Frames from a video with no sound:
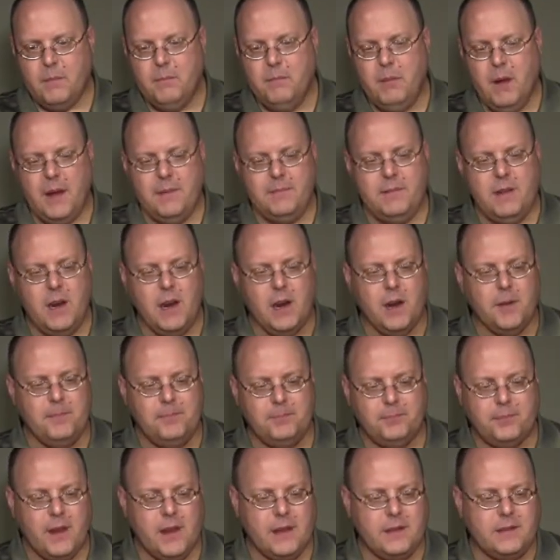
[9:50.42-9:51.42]
But you
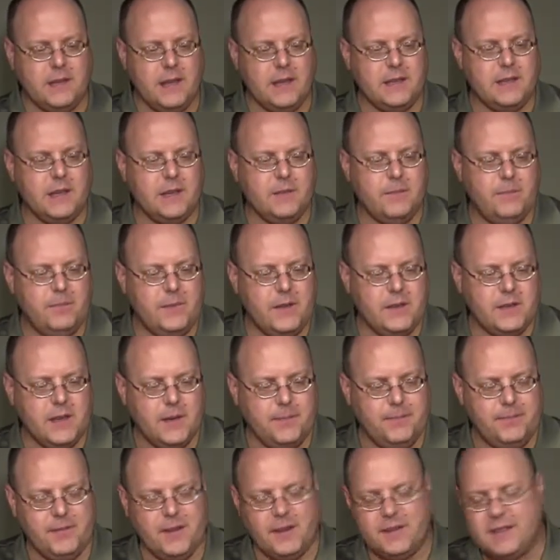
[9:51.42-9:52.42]
know, it's it's a it's
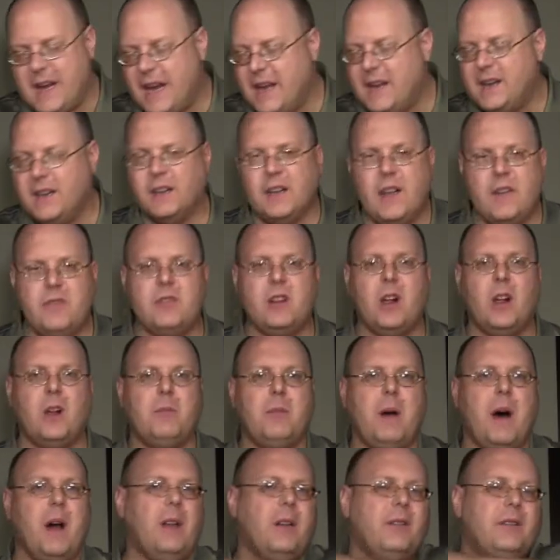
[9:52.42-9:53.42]
a ten eleven dollar
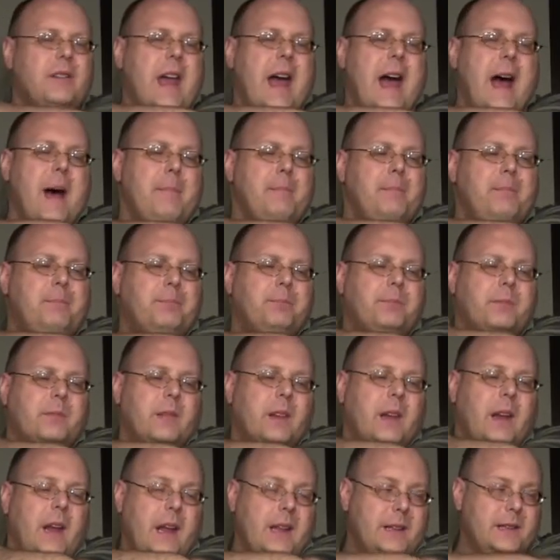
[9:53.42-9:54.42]
bottle of cab.
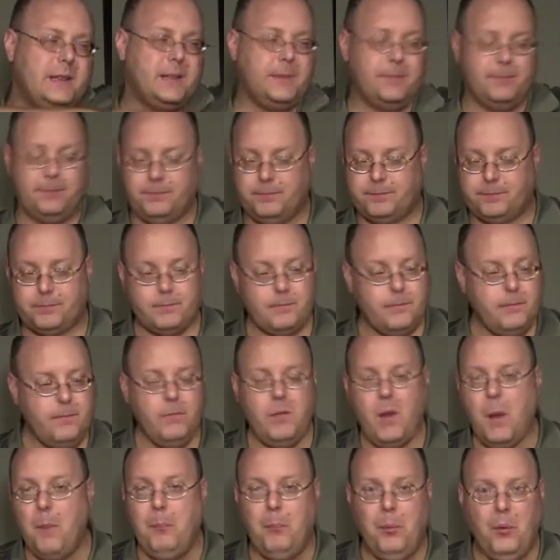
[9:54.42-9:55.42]
It's
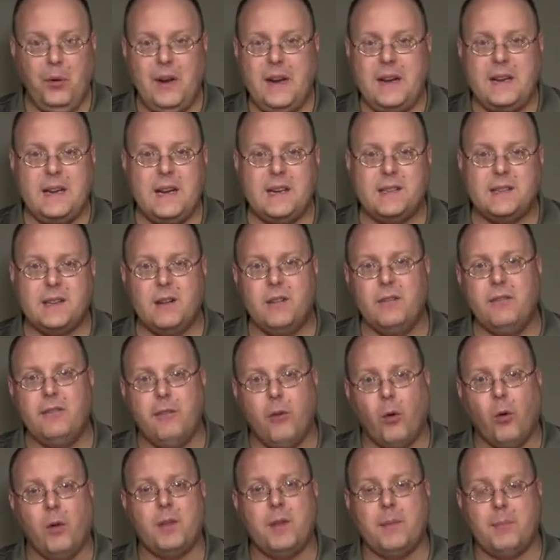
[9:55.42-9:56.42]
pretty decent
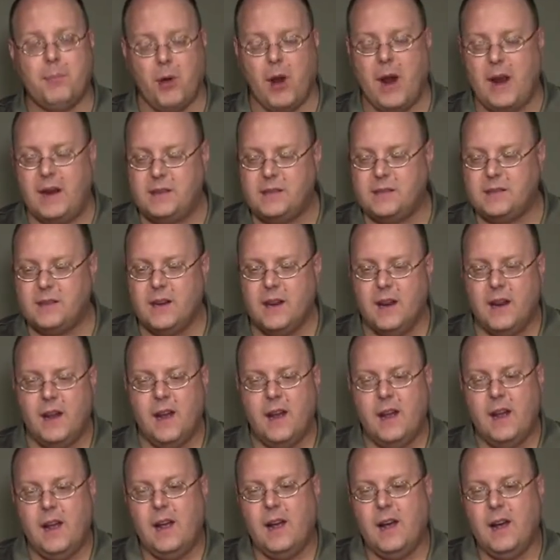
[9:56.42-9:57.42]
for the price.
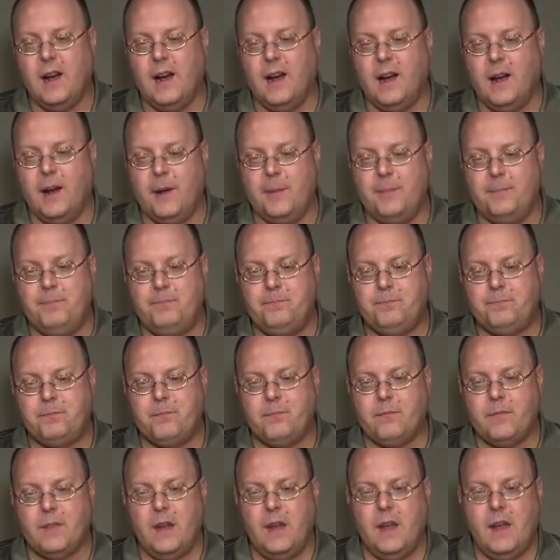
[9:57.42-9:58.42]
Um,
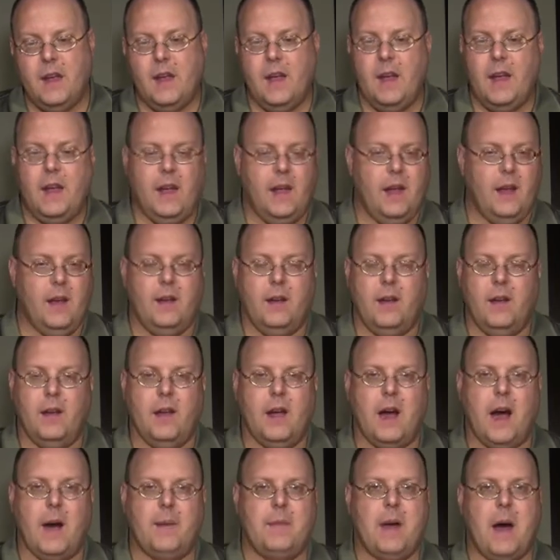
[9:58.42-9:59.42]

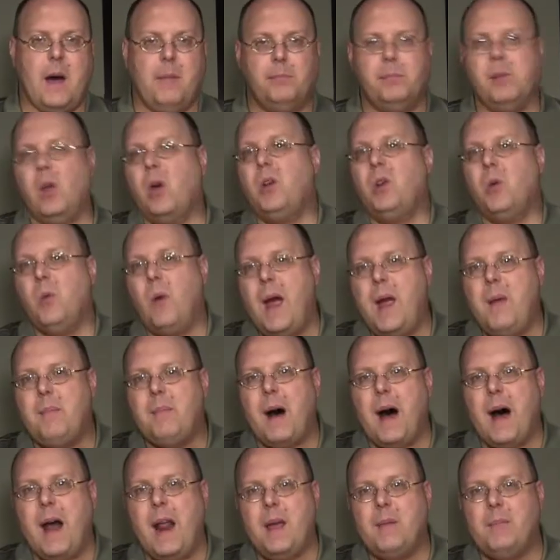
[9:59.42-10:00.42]
I'm not blown away
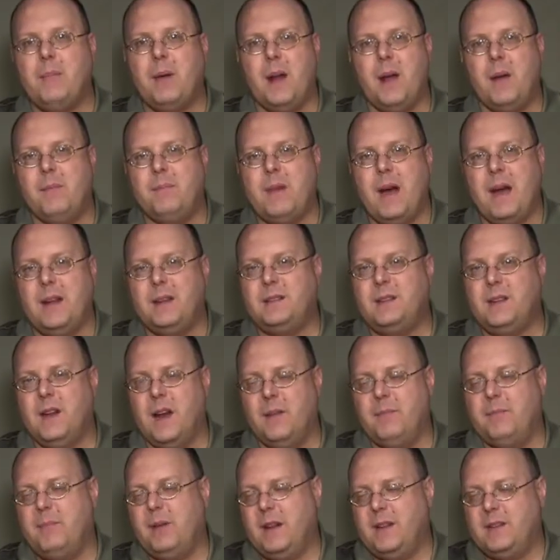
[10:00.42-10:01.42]
by it, but I'm not.
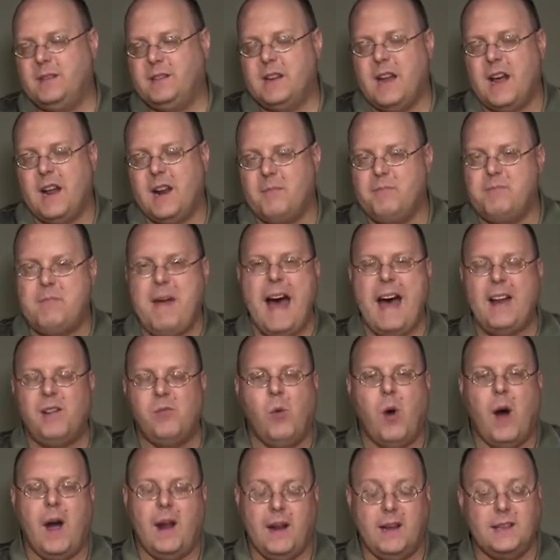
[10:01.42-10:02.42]
Uh, but it's not a bad
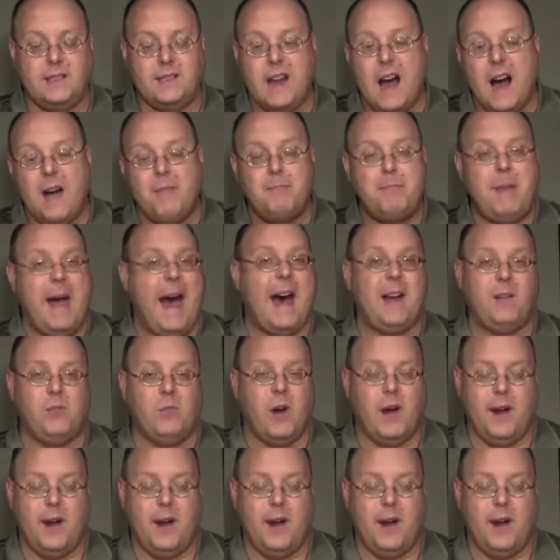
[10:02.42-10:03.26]
wine. It's not bad